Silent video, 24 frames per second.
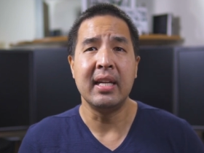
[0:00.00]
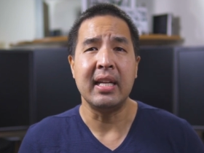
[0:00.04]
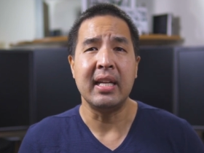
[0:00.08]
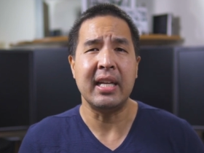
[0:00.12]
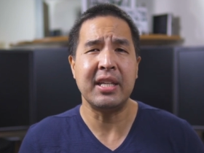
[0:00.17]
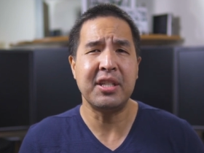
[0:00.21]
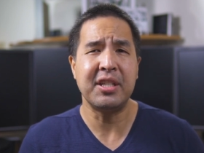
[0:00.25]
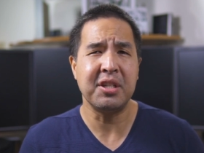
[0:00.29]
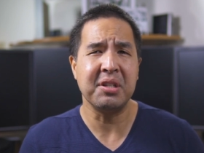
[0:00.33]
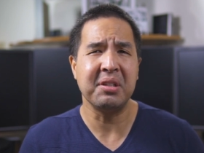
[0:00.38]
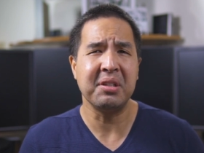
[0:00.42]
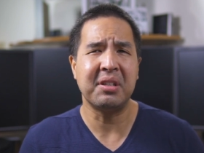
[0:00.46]
A
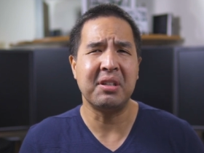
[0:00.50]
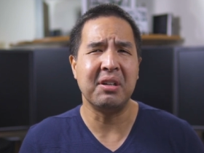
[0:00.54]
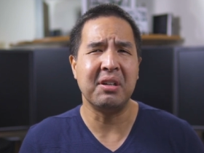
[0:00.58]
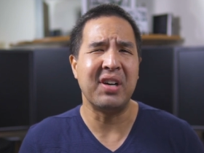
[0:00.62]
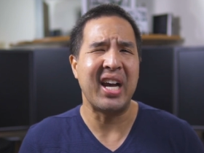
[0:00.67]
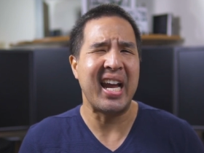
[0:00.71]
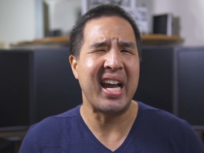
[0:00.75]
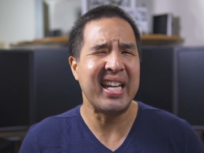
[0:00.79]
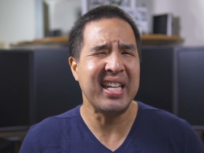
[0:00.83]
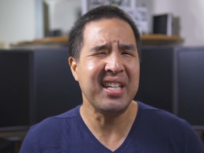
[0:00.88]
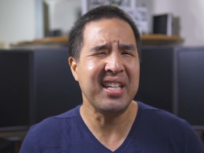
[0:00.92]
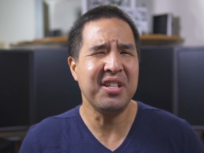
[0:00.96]
year ago,
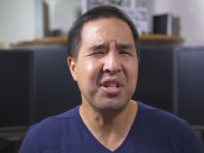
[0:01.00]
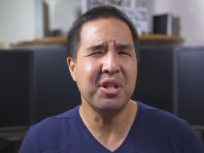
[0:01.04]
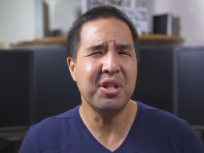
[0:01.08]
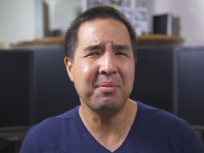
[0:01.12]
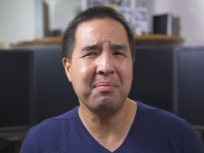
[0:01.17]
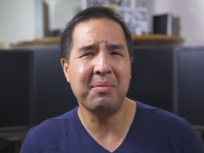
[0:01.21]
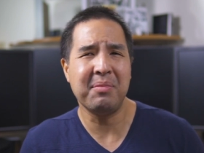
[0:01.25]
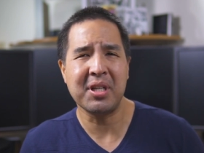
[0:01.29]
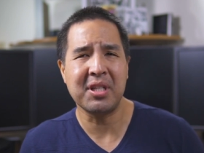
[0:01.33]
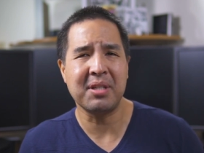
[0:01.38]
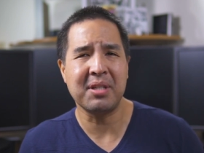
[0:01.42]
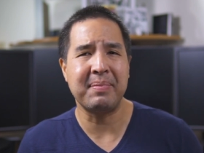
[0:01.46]
I didn't know
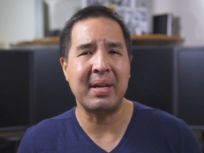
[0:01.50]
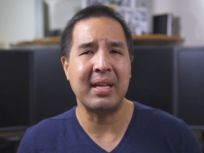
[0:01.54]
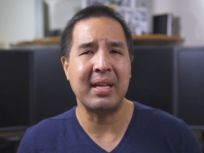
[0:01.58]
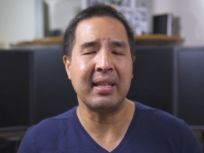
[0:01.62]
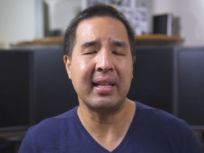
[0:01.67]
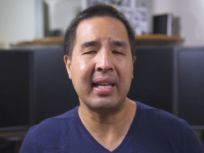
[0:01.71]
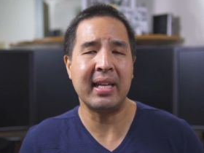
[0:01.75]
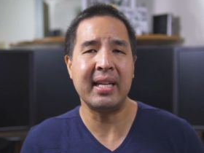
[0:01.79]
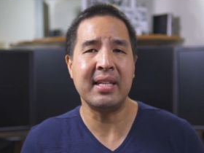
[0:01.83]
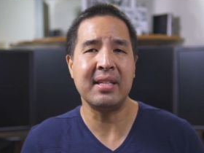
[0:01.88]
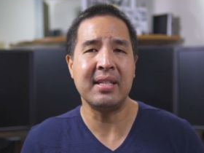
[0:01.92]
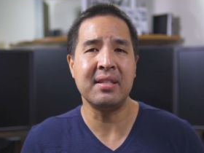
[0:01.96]
much about
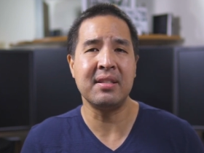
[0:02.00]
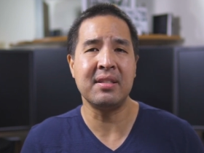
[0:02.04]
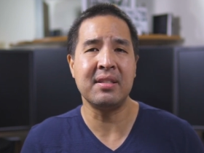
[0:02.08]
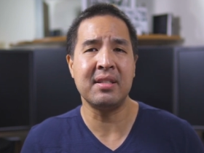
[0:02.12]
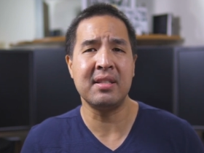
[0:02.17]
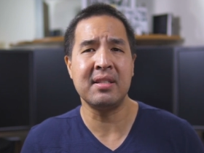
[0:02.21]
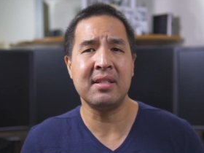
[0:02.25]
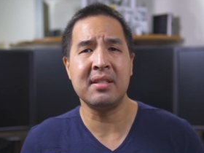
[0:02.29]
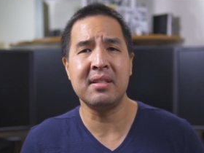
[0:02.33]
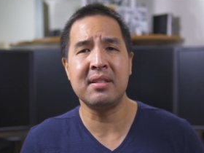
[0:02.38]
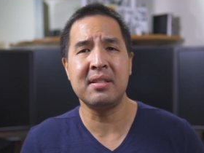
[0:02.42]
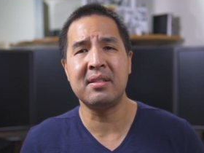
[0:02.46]

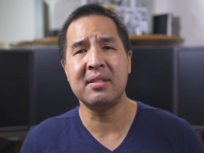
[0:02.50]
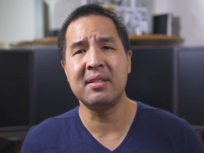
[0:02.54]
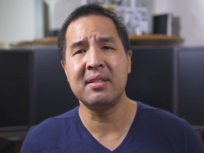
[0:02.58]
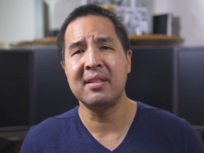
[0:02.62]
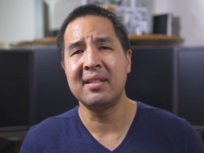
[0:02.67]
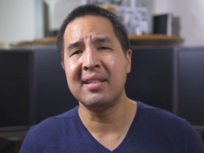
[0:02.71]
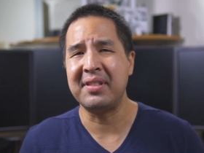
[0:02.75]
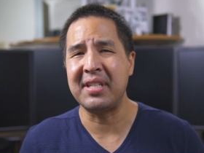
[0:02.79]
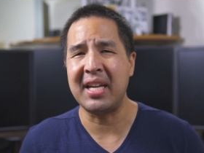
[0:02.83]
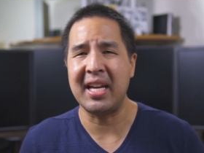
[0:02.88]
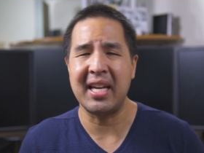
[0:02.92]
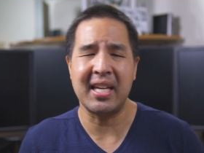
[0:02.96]
lenses,
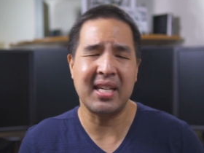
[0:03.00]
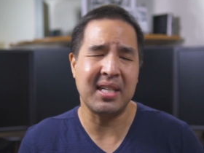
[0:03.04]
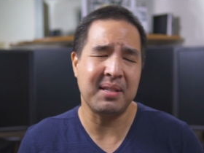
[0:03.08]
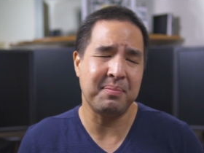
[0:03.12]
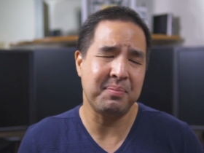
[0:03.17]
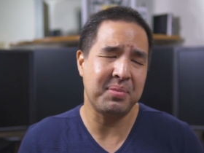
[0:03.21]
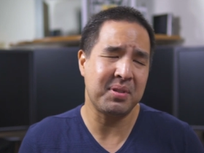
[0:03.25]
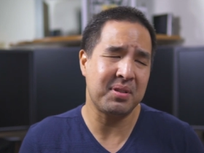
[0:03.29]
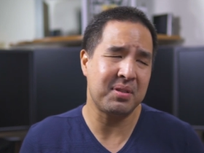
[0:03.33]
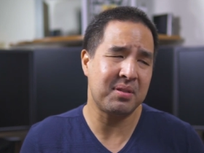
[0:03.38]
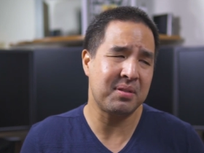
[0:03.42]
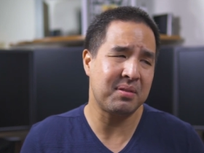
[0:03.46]

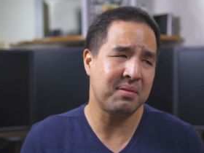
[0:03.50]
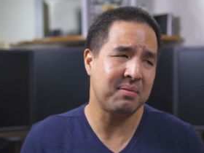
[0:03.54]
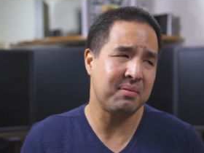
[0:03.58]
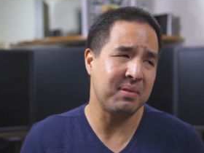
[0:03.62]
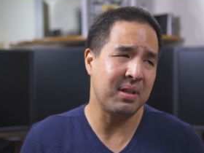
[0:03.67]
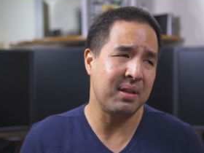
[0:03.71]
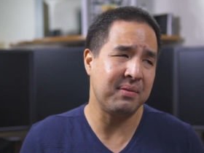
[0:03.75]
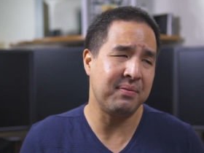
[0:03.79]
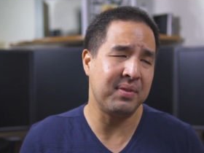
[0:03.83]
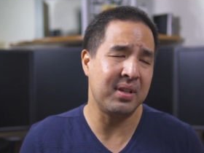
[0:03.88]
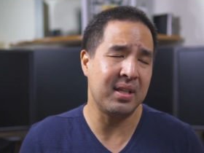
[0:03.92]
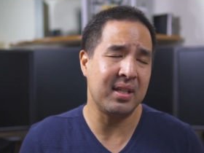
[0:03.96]
types
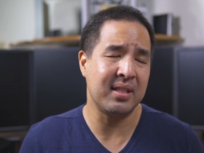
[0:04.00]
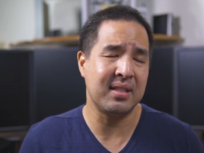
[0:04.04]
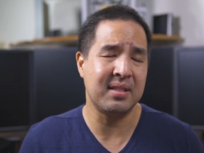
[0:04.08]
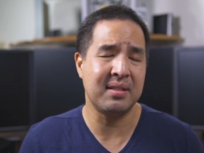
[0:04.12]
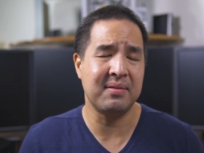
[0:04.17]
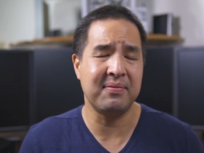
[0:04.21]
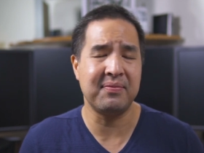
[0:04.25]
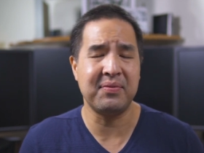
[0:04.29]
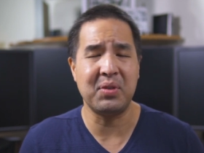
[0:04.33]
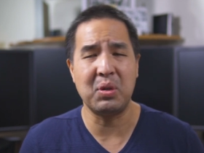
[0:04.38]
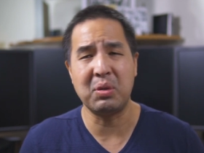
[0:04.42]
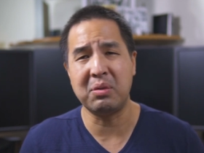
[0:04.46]
of it,
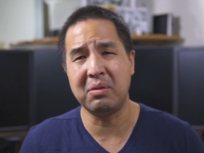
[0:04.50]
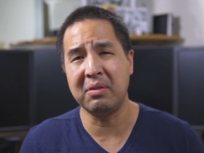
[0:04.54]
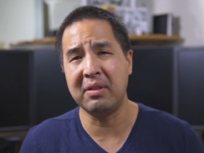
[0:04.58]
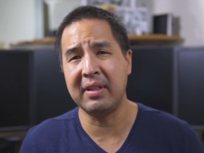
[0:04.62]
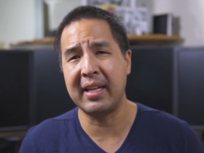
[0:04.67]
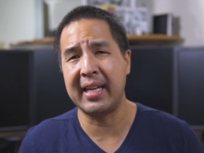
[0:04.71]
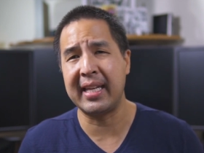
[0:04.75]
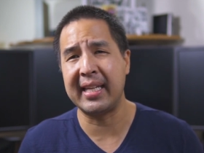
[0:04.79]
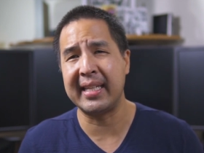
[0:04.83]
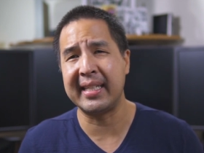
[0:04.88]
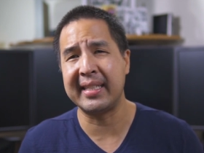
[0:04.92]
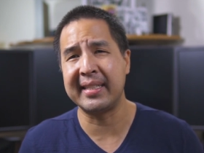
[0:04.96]
focal
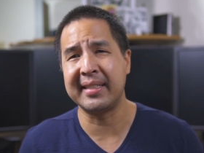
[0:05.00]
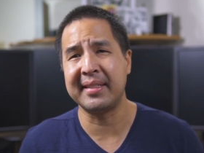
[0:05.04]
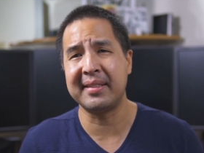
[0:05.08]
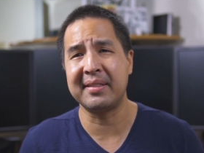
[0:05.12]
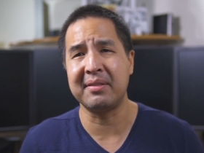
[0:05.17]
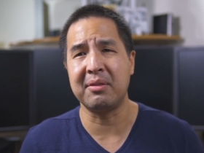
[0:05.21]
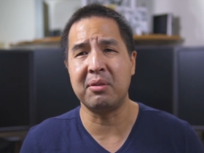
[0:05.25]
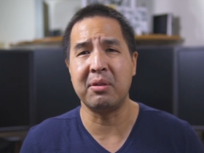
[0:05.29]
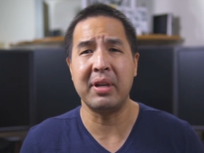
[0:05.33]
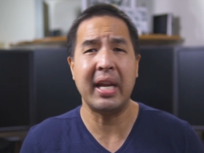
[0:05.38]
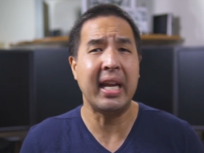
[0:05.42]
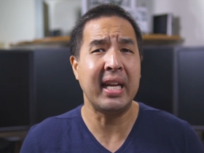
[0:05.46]
lengths,
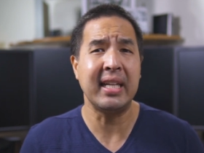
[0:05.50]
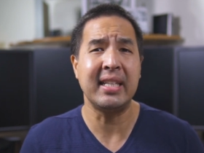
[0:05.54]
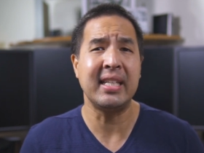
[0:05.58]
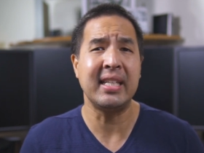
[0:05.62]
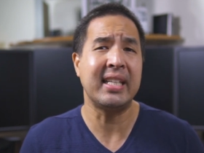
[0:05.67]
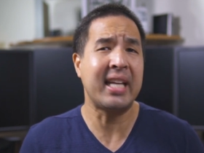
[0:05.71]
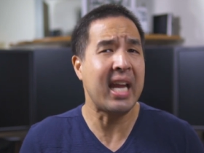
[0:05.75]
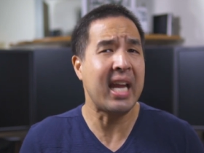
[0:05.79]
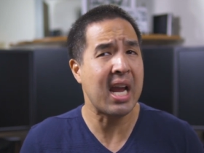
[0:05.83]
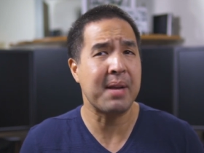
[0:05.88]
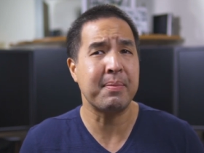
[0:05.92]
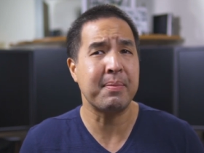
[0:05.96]
or anything
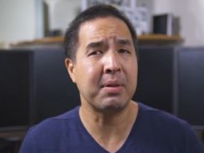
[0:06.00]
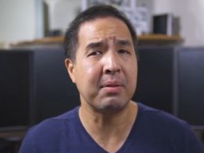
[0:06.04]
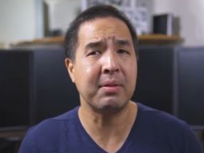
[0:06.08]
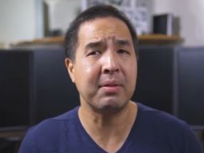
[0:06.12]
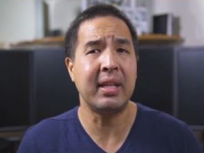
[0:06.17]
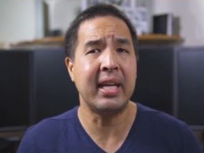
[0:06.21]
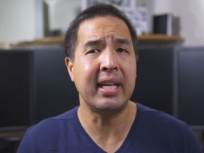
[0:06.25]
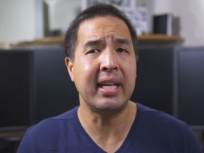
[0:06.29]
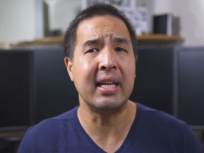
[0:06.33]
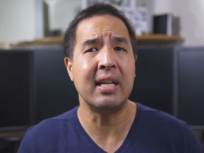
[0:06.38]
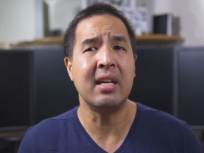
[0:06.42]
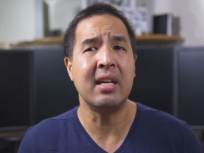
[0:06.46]
camera
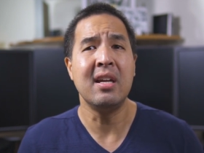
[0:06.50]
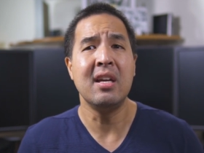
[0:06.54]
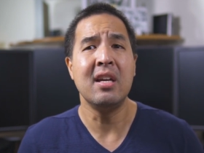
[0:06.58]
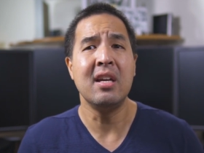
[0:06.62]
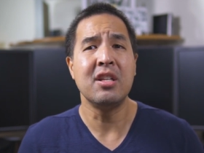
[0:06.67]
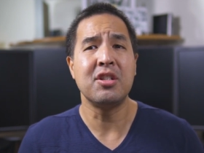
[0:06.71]
related,